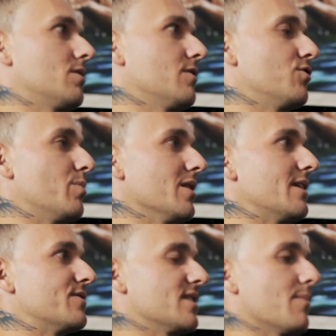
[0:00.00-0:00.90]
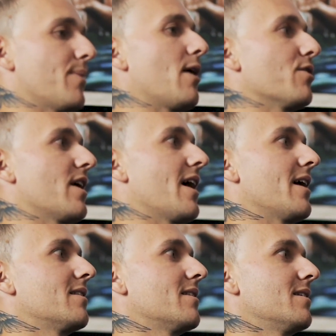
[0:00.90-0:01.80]
give you beliefs about
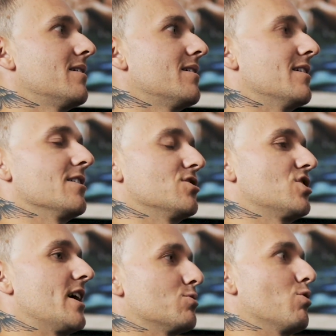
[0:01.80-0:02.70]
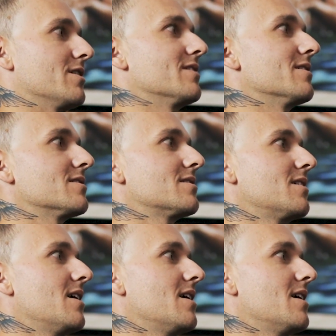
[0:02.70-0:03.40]
that. It doesn't change what it is.